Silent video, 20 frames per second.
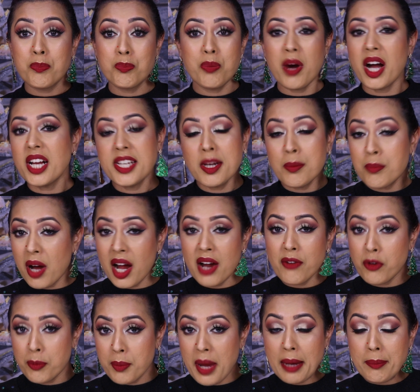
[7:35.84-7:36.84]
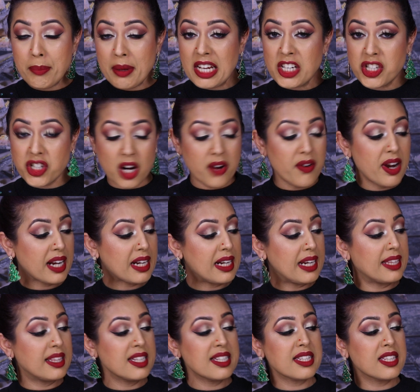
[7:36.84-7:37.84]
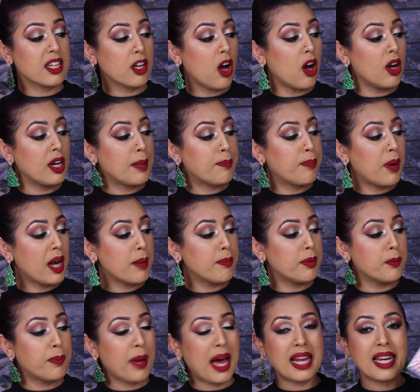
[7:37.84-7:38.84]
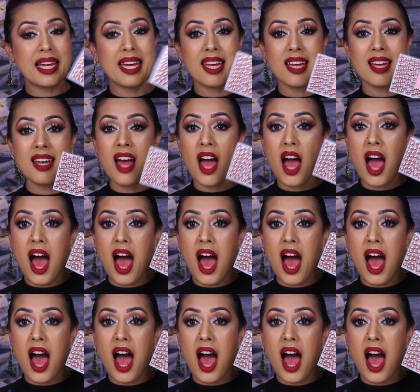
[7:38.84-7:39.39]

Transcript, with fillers: but I didn't buy it from ABH directly. This is the Carli Bybel palette.